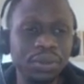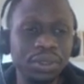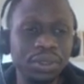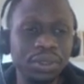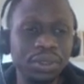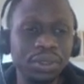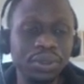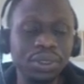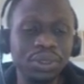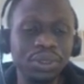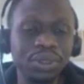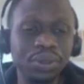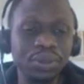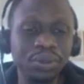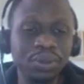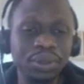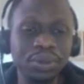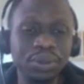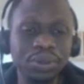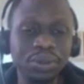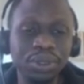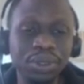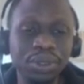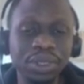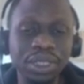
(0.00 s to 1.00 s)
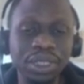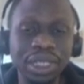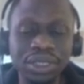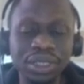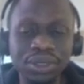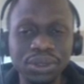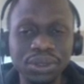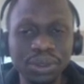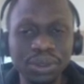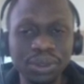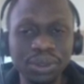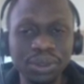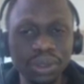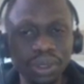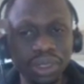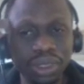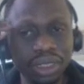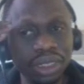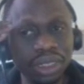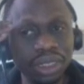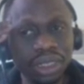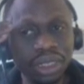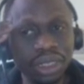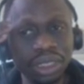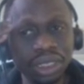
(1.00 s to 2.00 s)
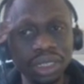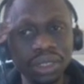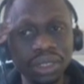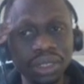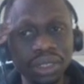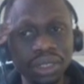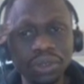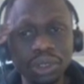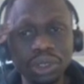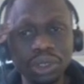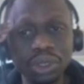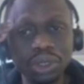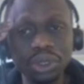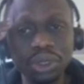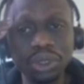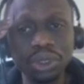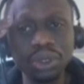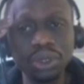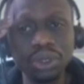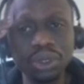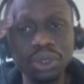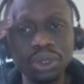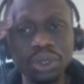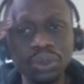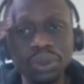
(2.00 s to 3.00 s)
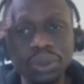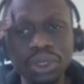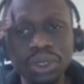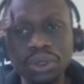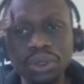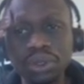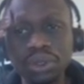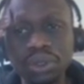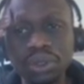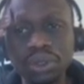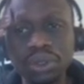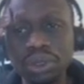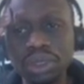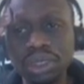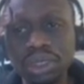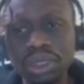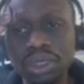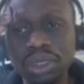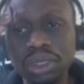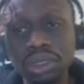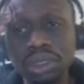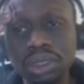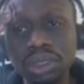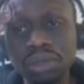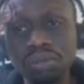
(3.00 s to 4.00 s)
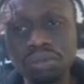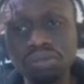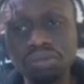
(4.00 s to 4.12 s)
what would you like to first use? Should we use, let's see,